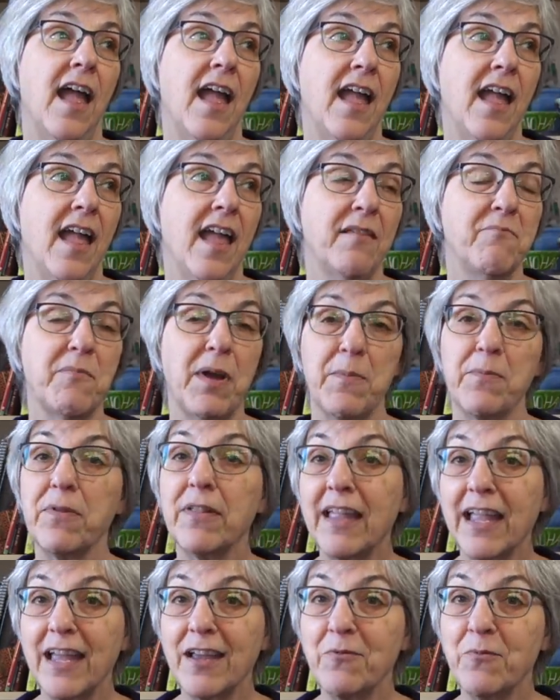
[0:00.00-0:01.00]
And my
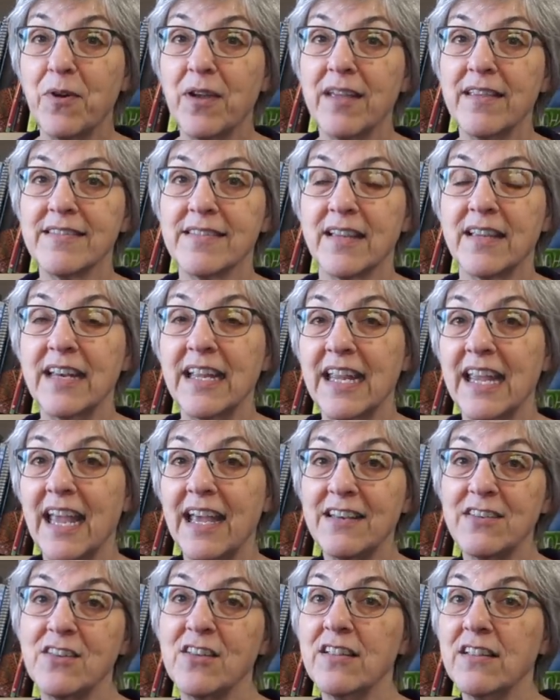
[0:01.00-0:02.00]
plan was, I'm going to
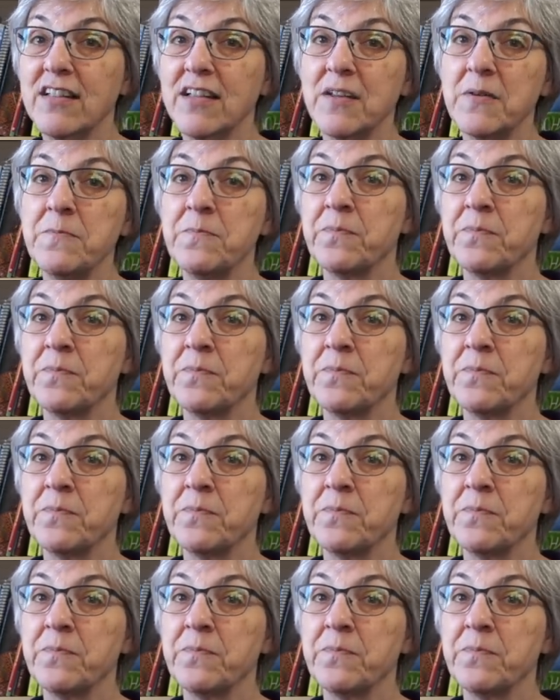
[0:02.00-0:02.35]
get to the